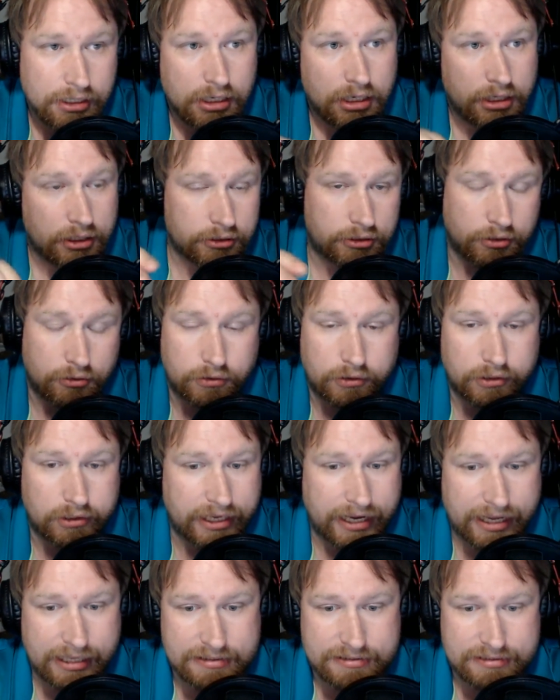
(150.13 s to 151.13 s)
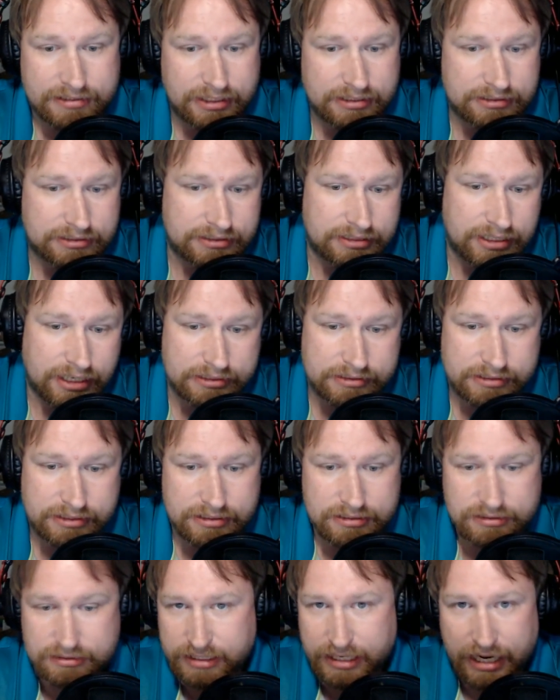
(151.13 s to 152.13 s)
Google AdSense does
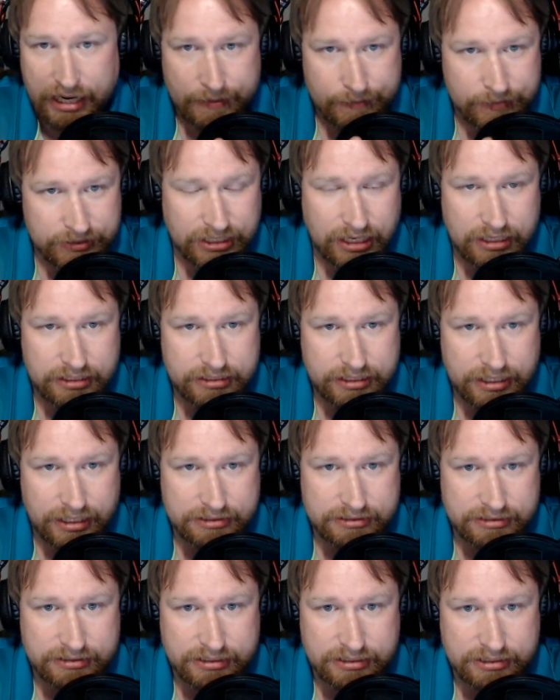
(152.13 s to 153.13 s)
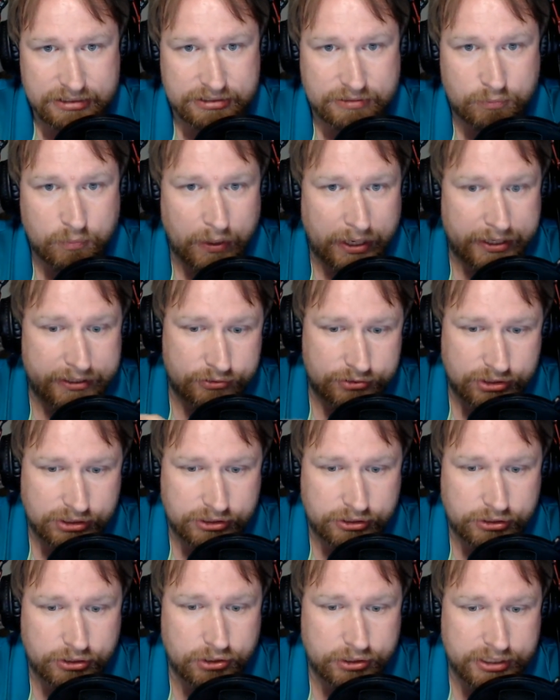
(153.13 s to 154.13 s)
this. Amazon does this by
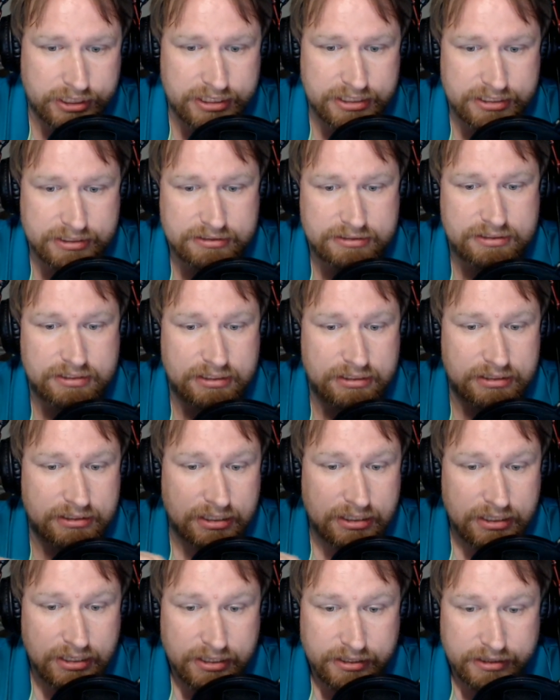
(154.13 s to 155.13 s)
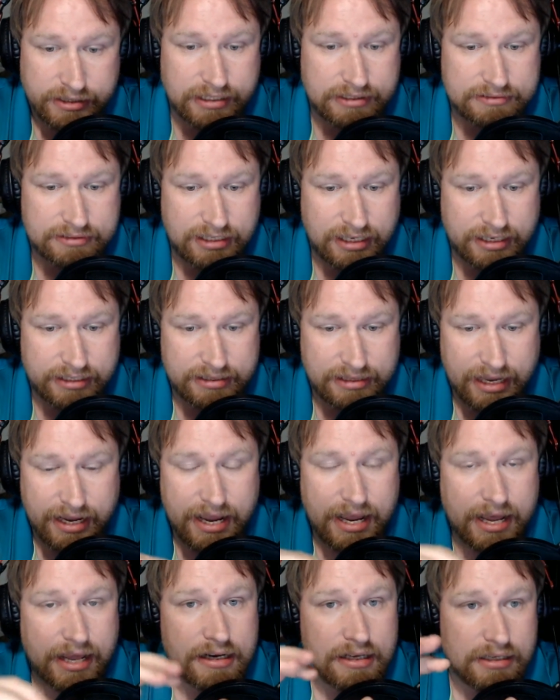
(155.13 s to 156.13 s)
using cookies and things like
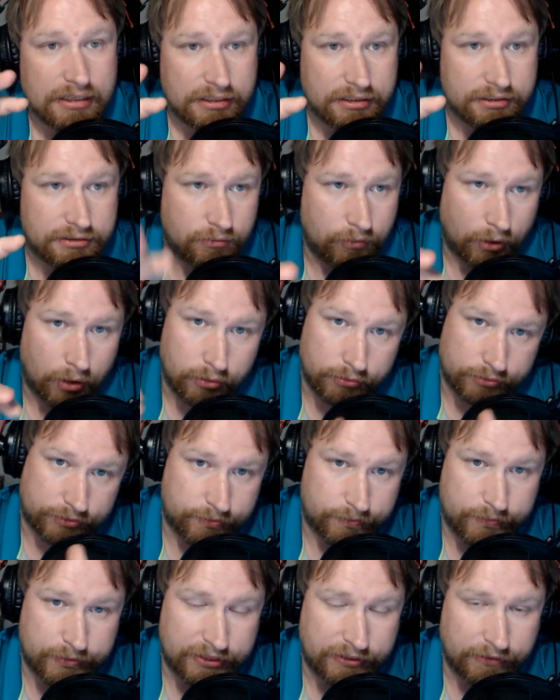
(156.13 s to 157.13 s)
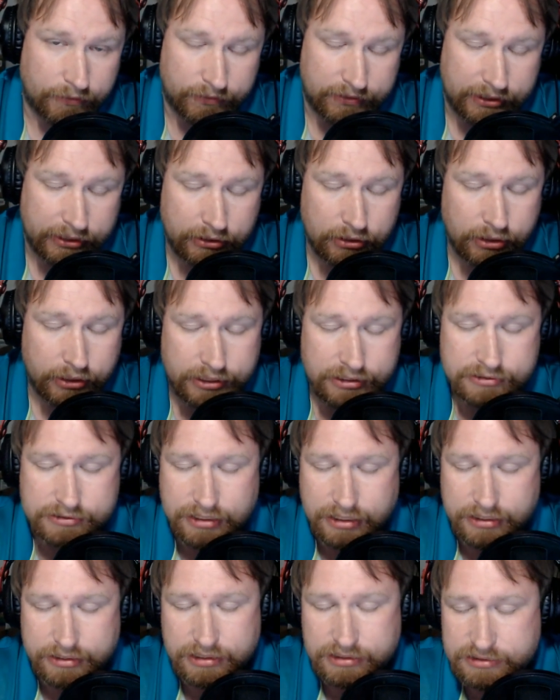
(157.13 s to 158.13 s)
that, or specifically cookies,
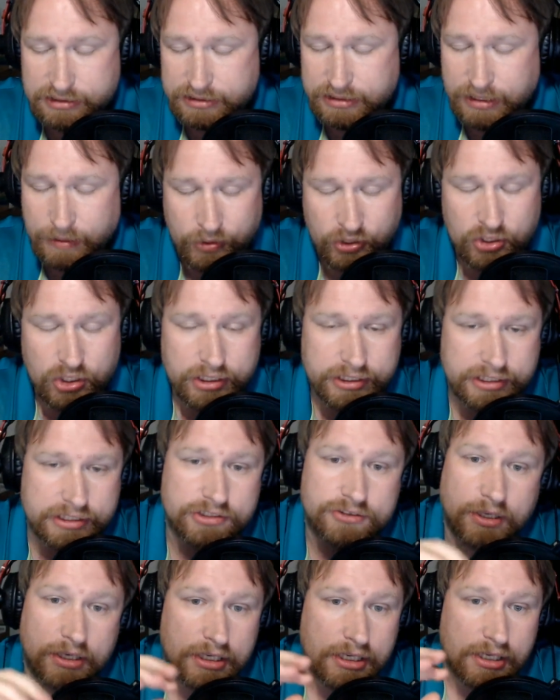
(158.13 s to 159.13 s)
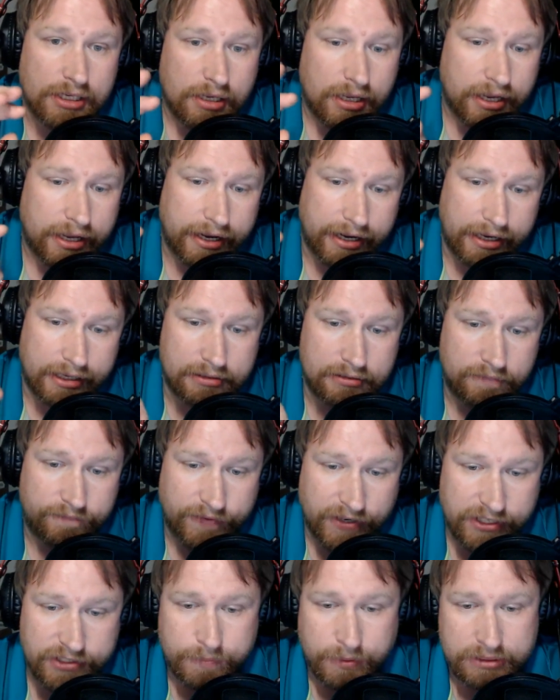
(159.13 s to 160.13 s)
not things like that, but cookies. And
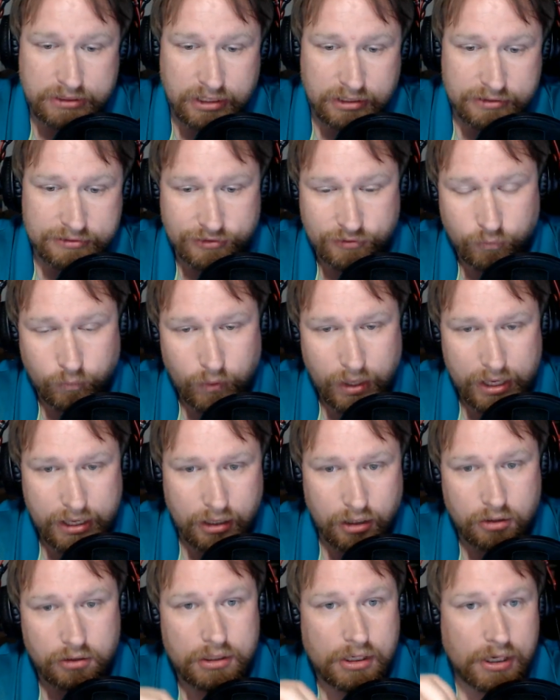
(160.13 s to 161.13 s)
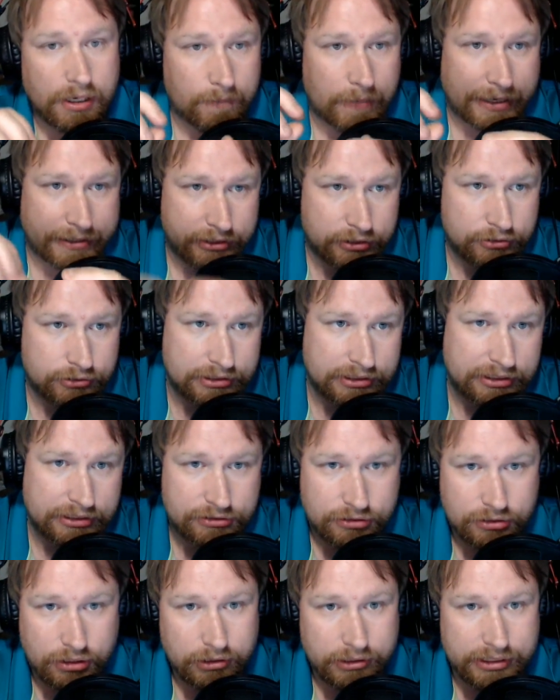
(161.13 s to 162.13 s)
Facebook does as well. By using
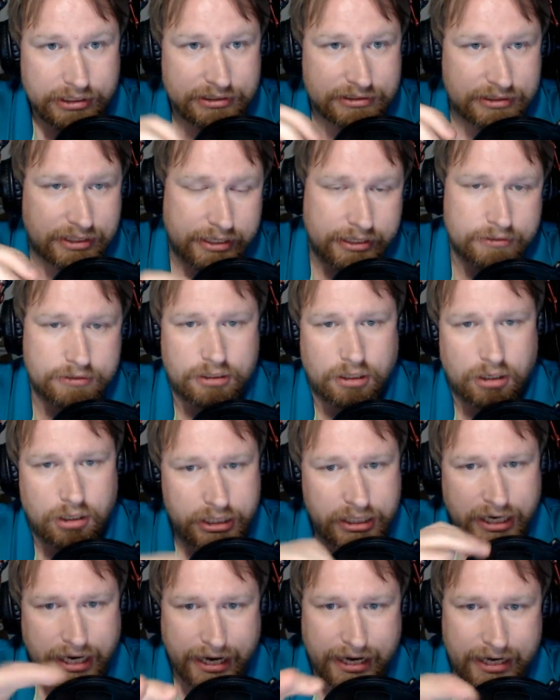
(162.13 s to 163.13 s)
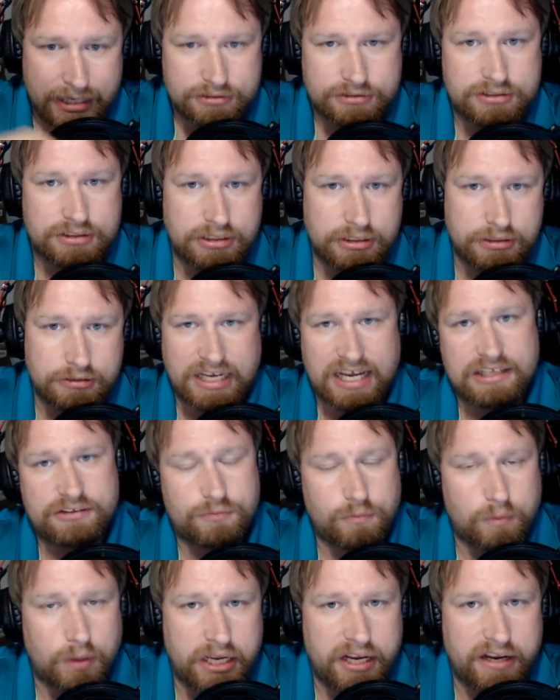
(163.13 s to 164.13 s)
these cookies, they can target ads to you.
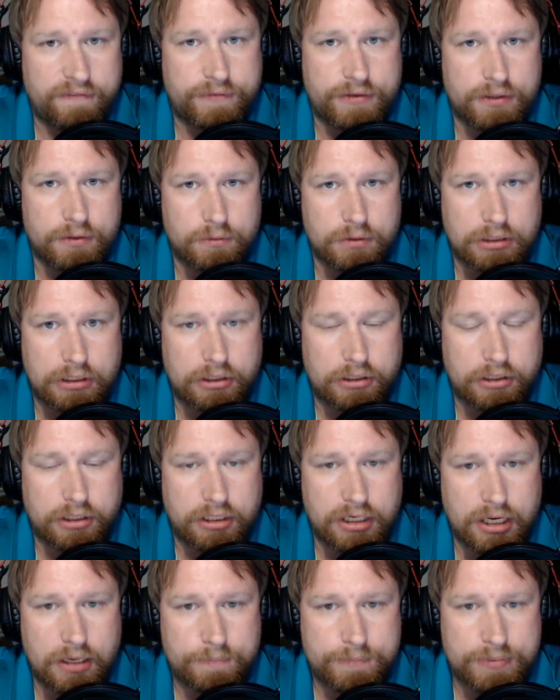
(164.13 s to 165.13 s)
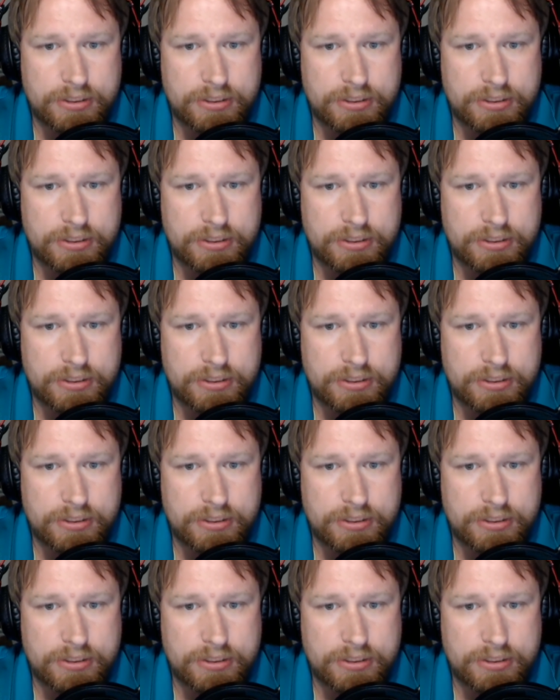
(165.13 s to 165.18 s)
That's why if you were looking up,